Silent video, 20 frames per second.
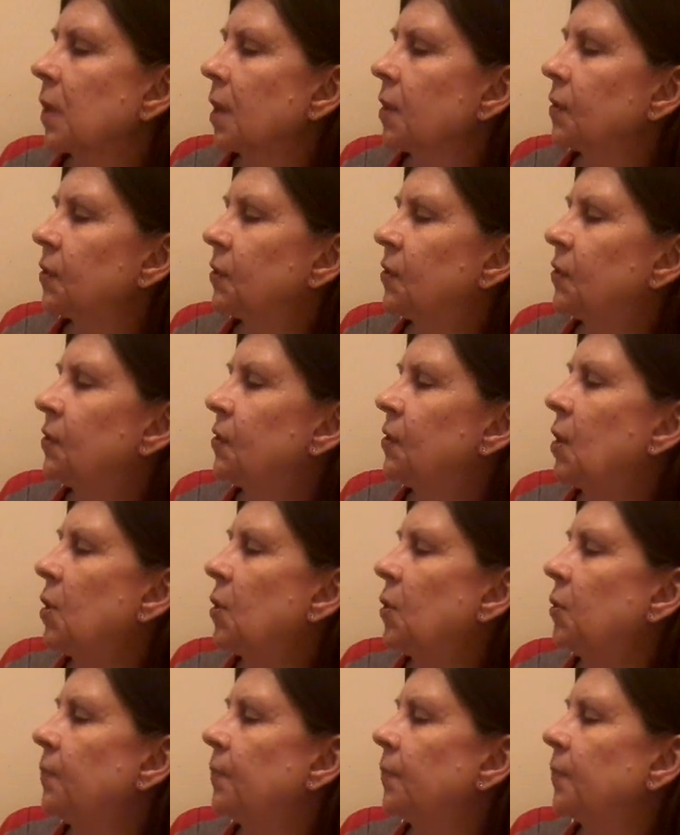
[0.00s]

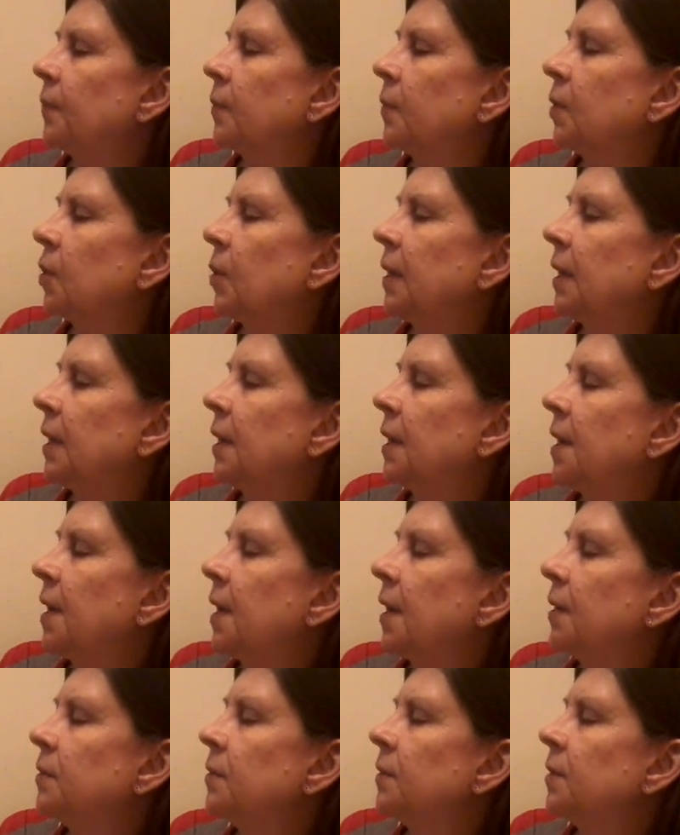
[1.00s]
So I'm going to
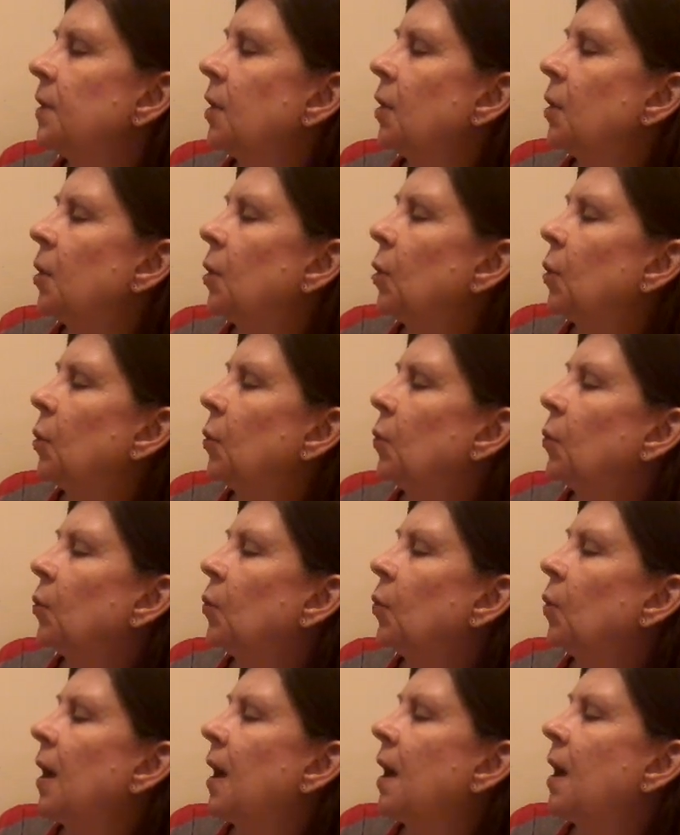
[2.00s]
cut
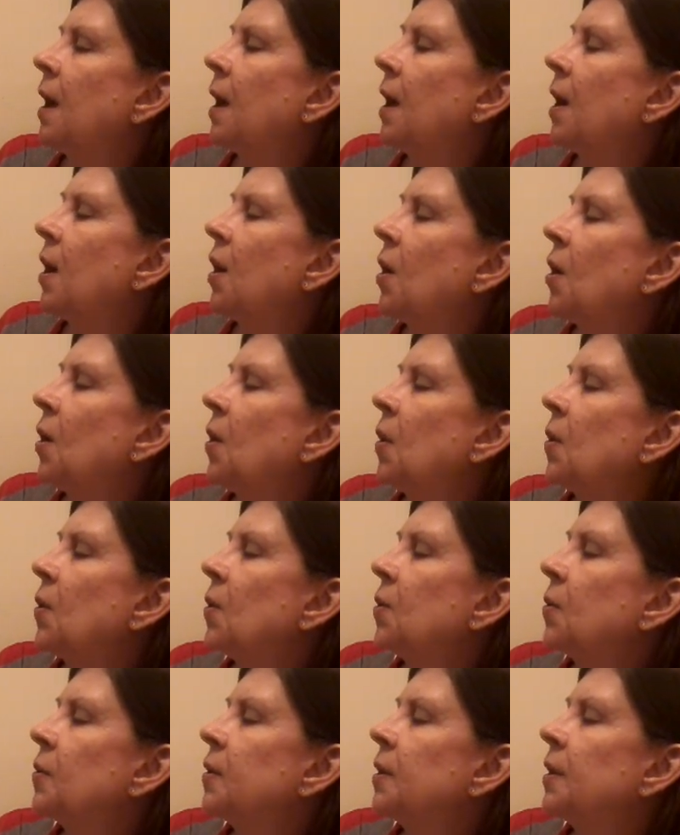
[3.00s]

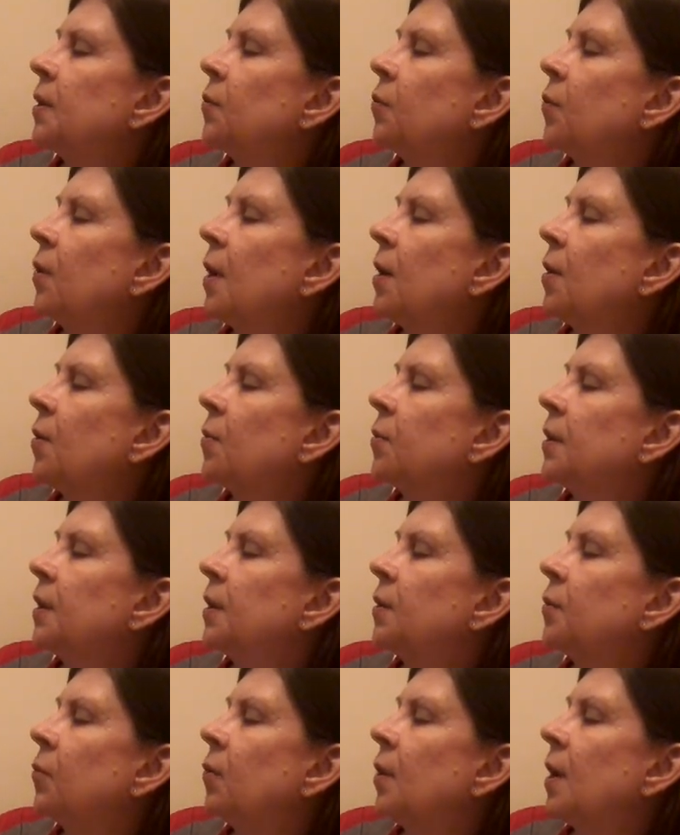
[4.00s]
round and round
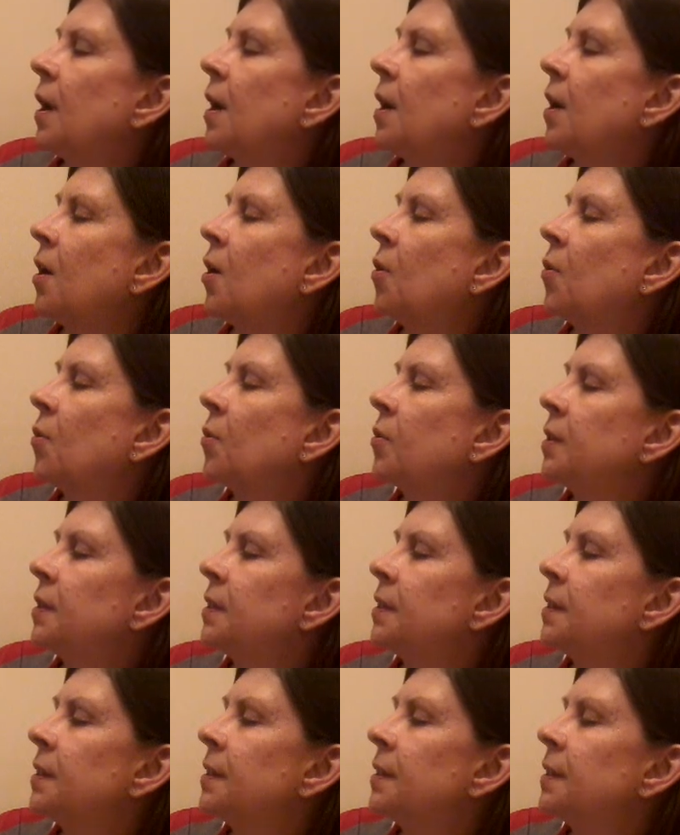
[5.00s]
and
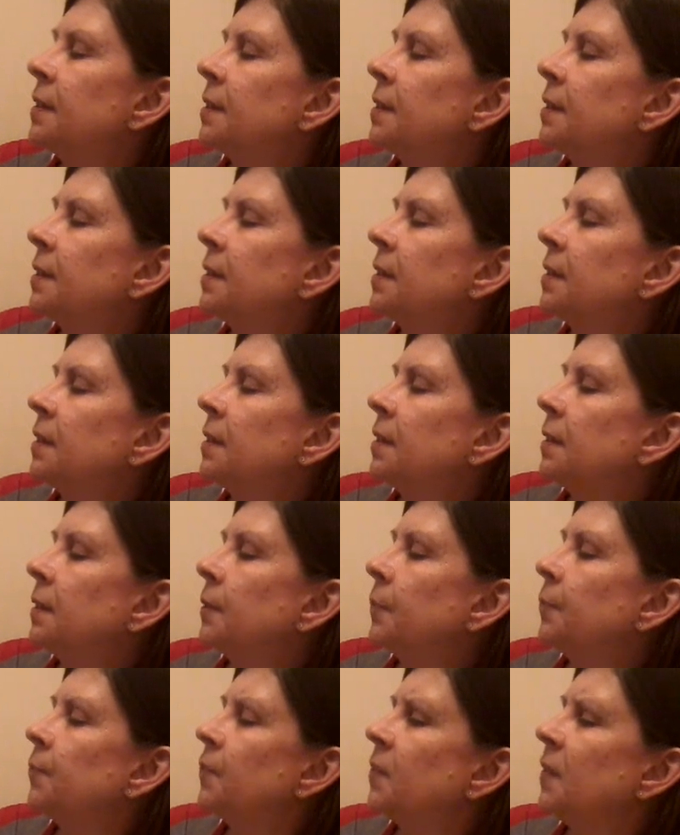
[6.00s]
round.
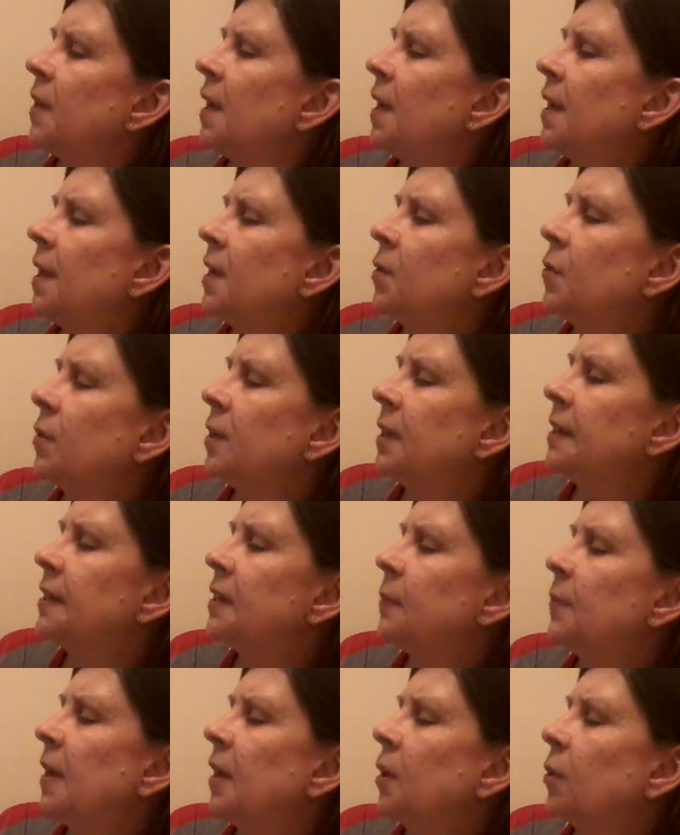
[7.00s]
And I don't need
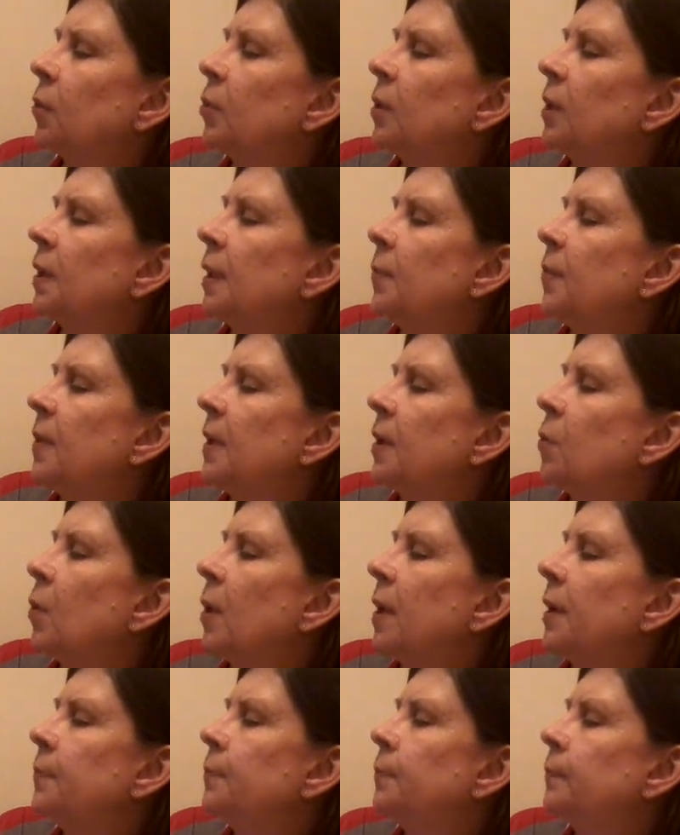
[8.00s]
to make a really big
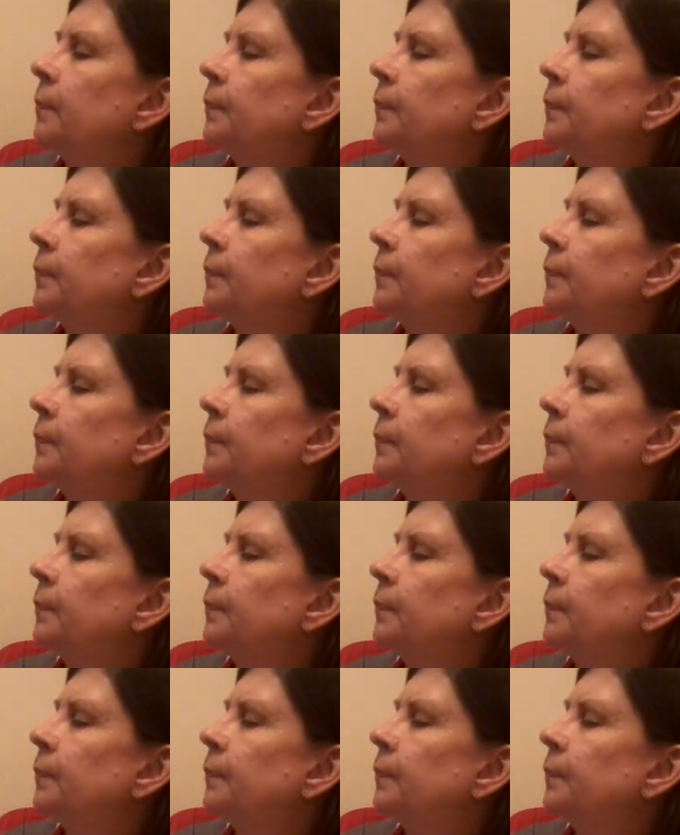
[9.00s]
one.